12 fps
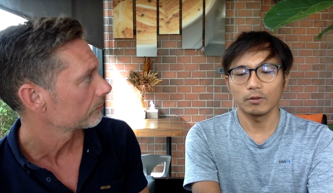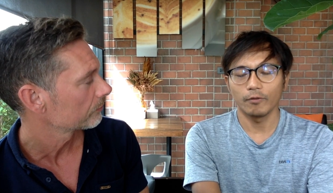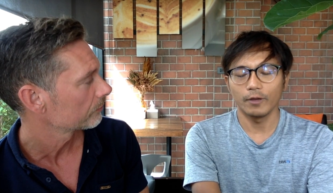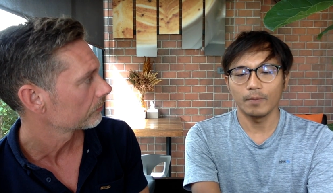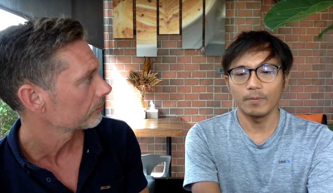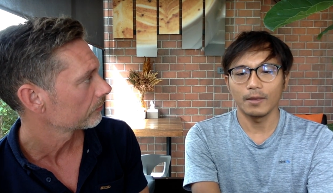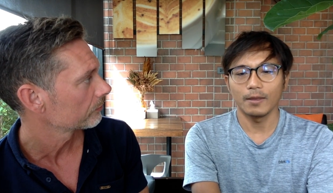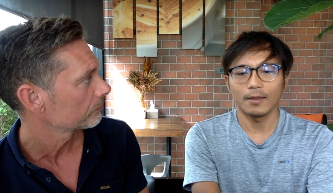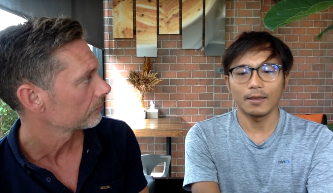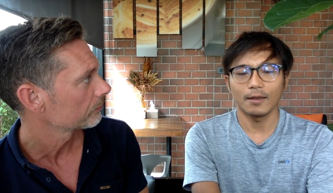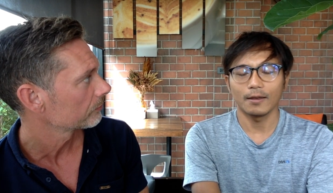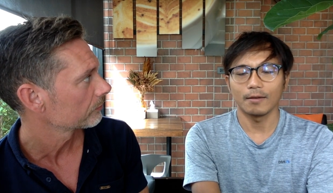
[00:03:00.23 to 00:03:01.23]
Speaker 1: to Philippines
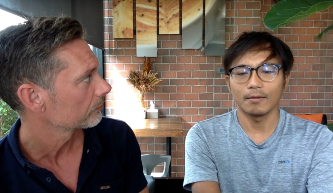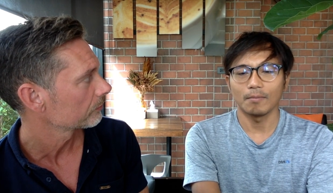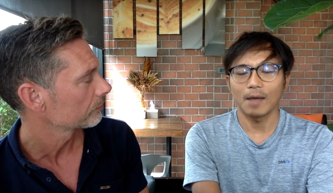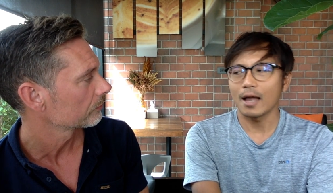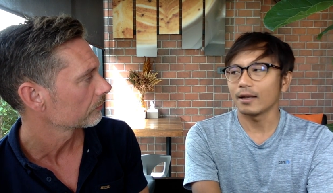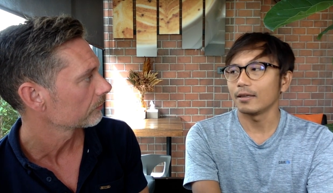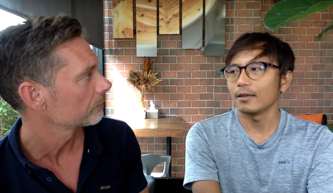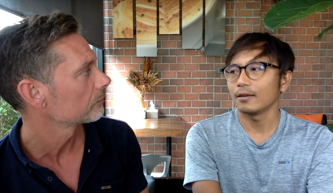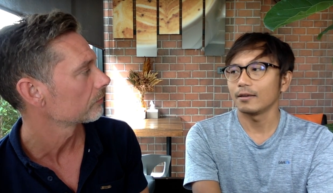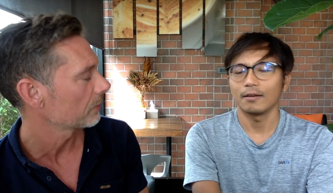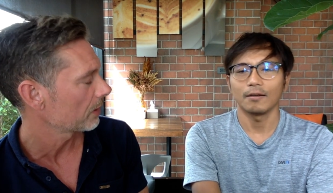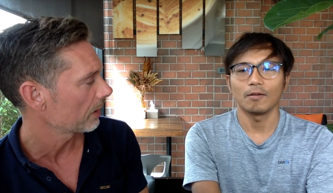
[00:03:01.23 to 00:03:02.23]
and Bali,
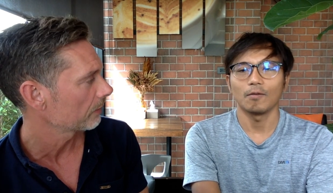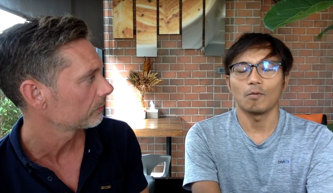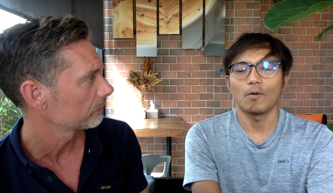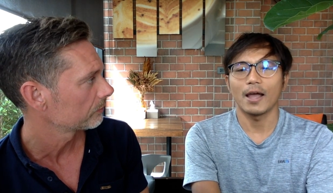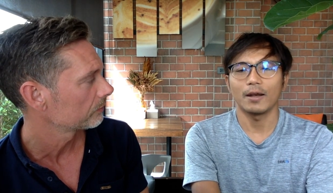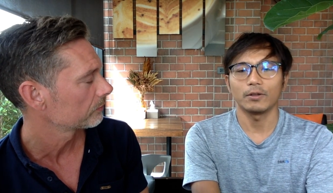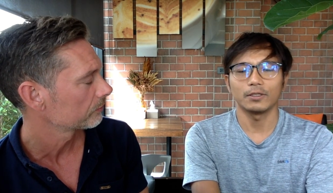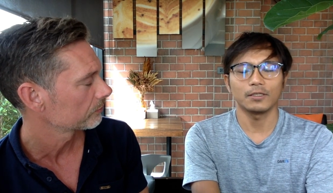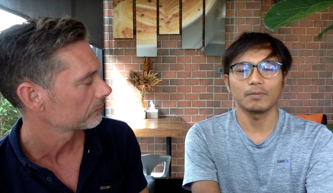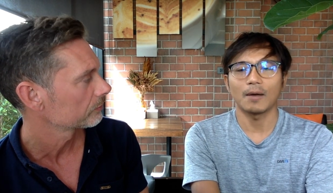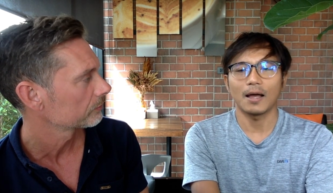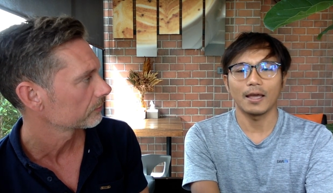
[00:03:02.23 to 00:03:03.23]
why not
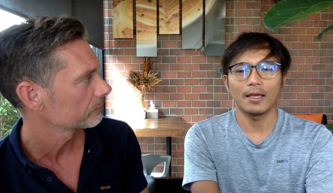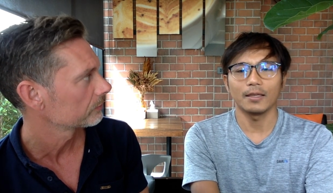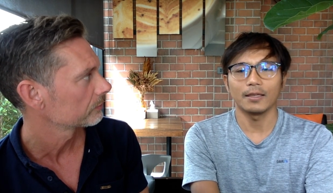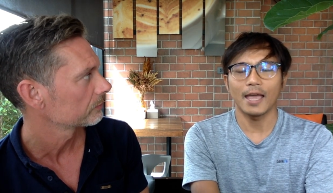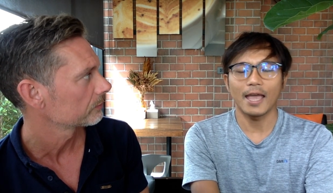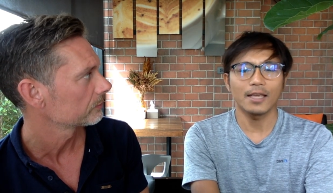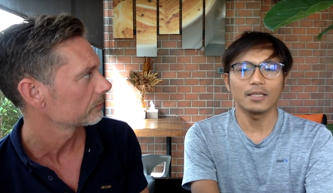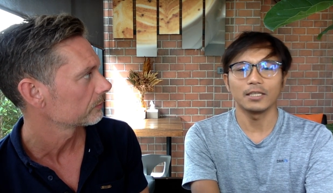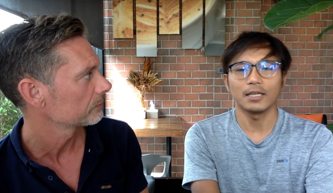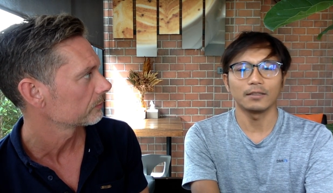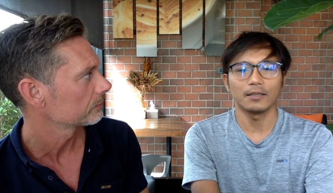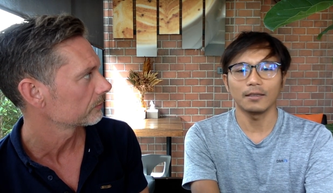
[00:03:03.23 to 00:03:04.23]
just buy
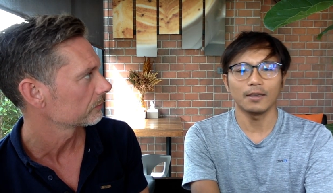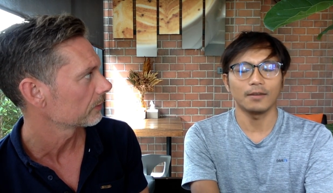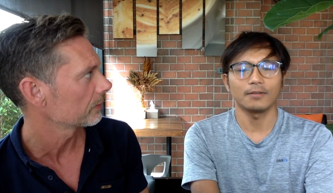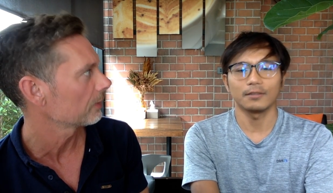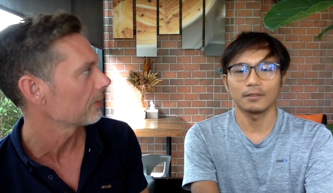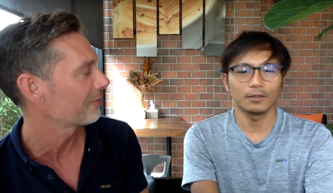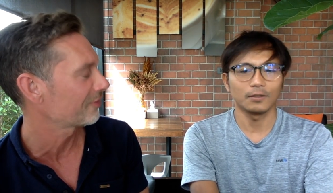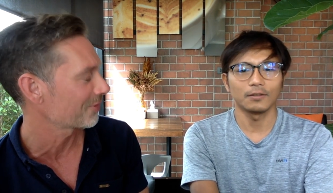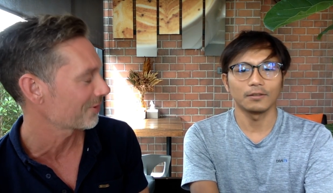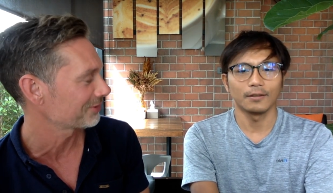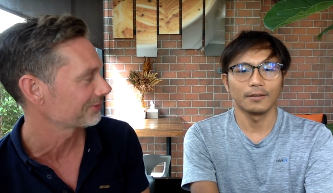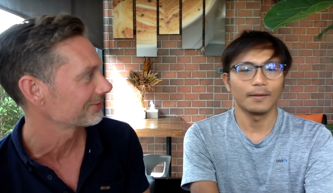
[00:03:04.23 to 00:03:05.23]
AirAsia tickets? Of
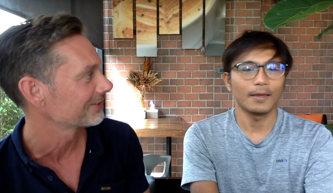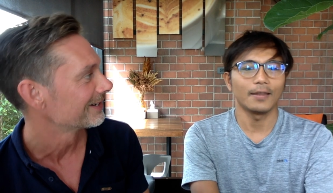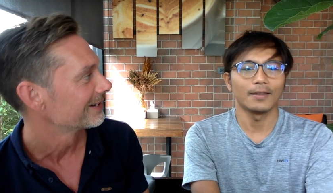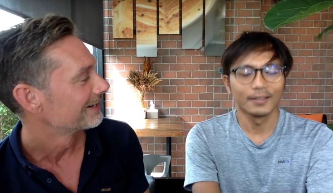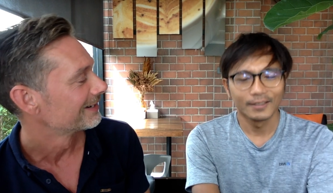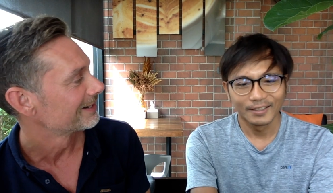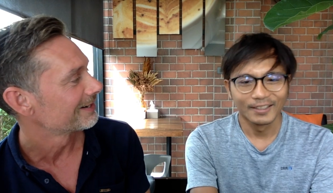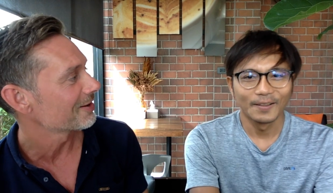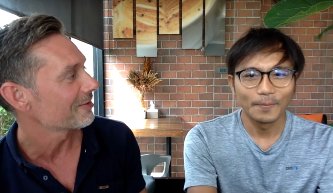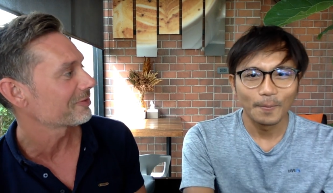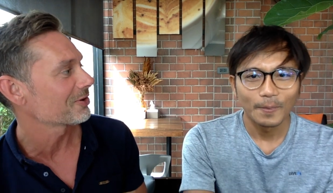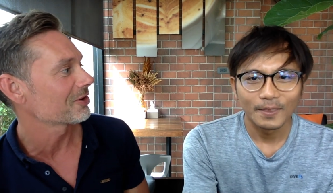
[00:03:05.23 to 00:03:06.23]
course,
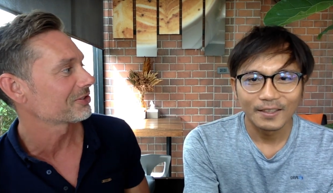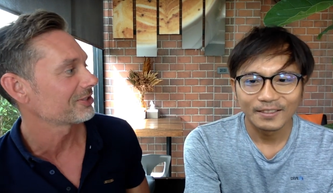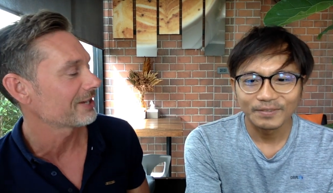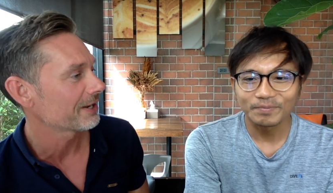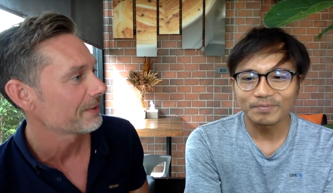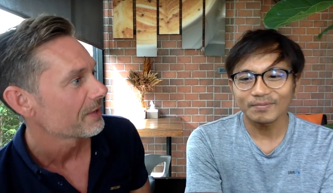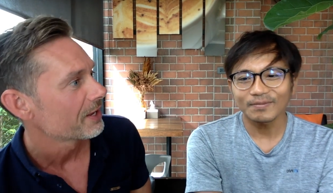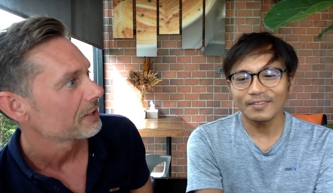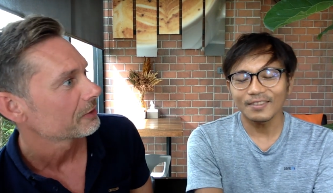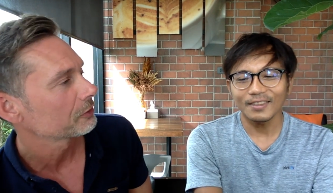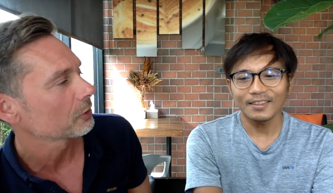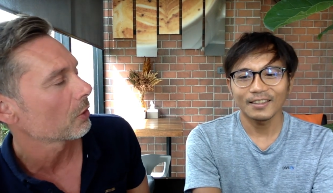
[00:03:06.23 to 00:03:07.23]
Speaker 2: of course, yeah.
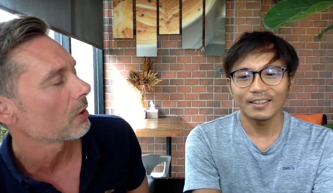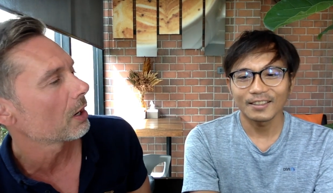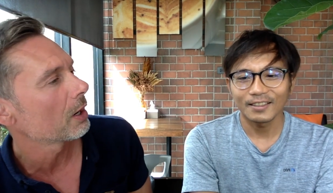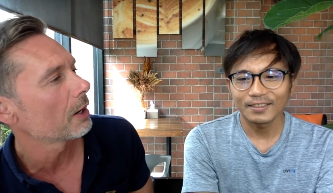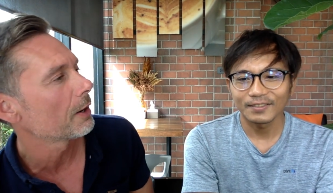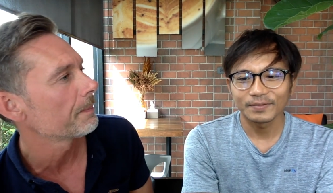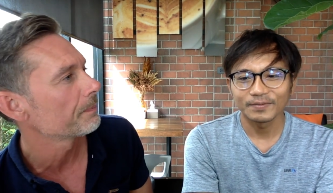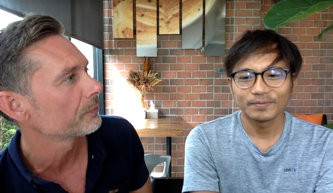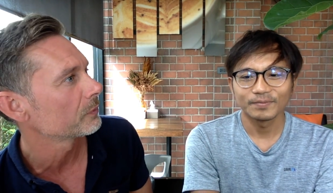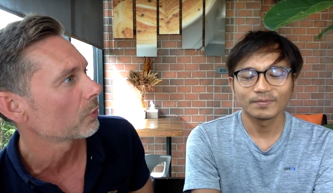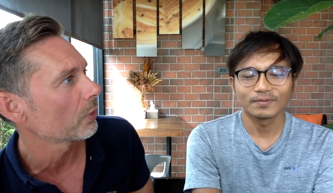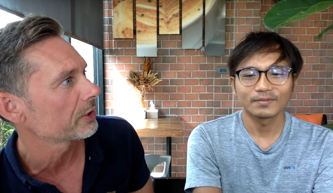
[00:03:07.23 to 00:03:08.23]
So
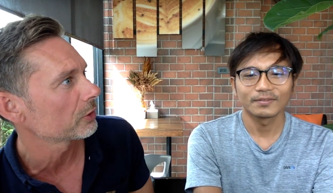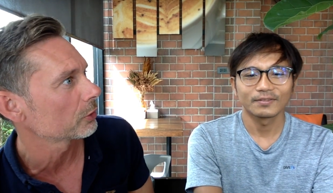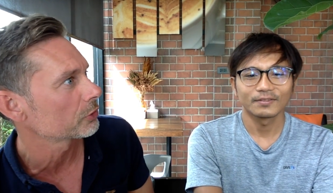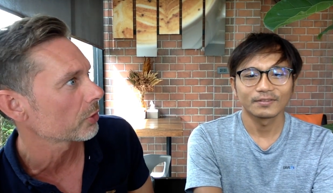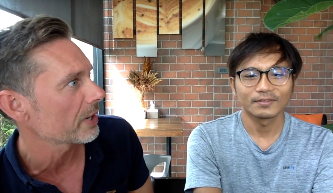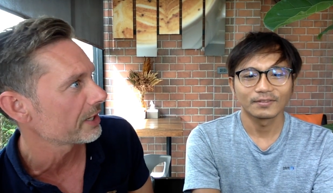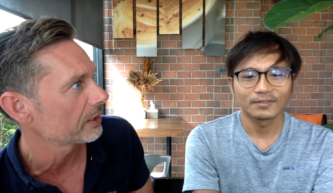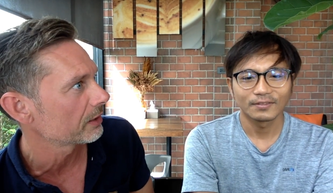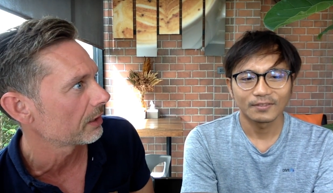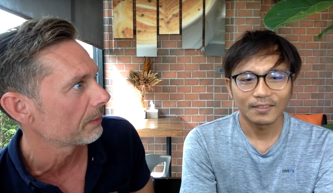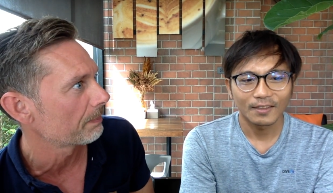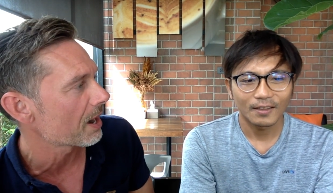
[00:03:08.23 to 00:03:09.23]
when you go train in
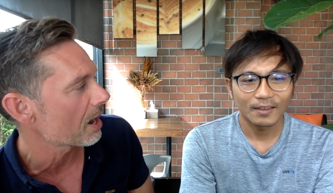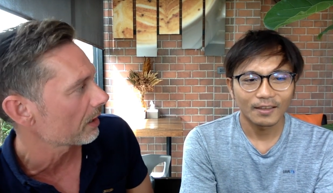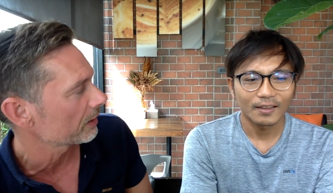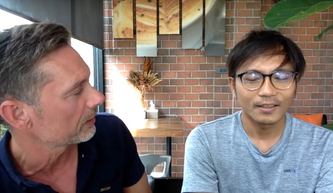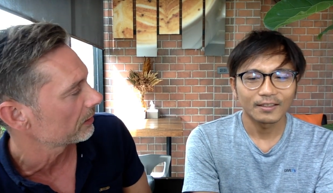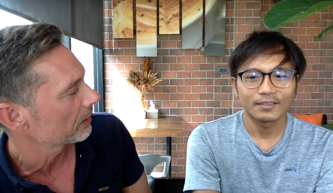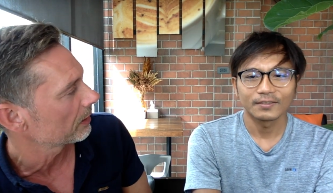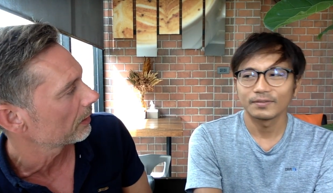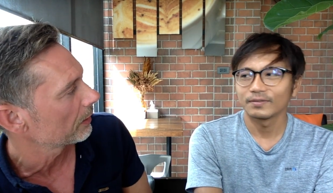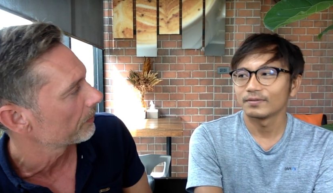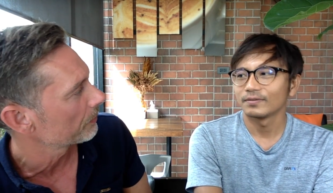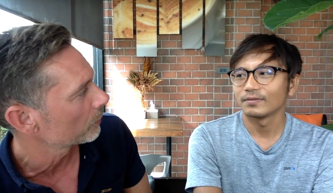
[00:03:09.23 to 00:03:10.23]
Bali,
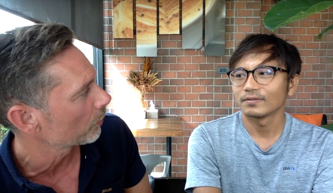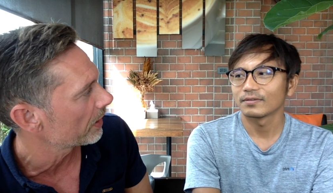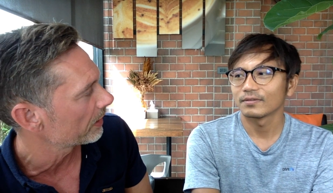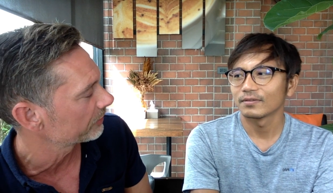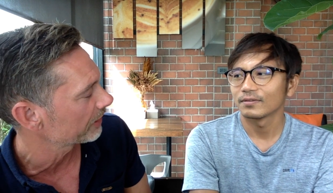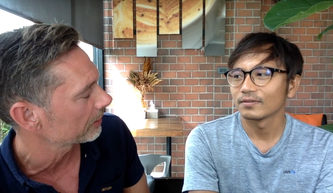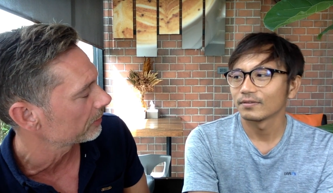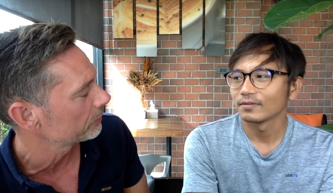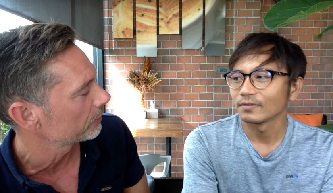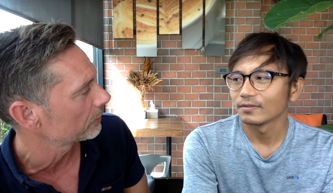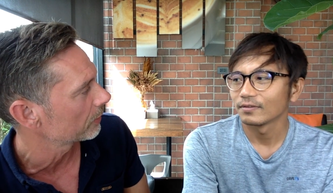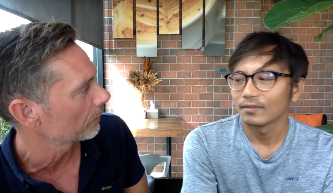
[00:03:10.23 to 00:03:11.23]
where exactly do
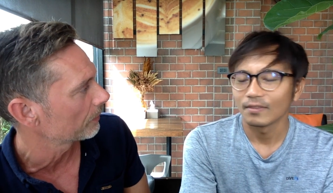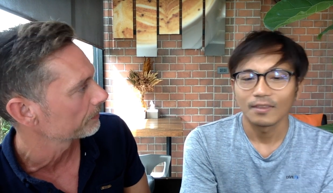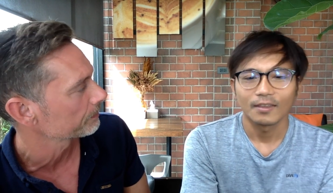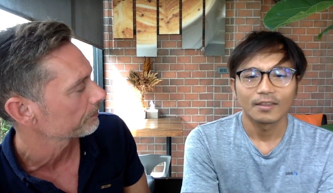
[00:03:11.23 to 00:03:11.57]
you go?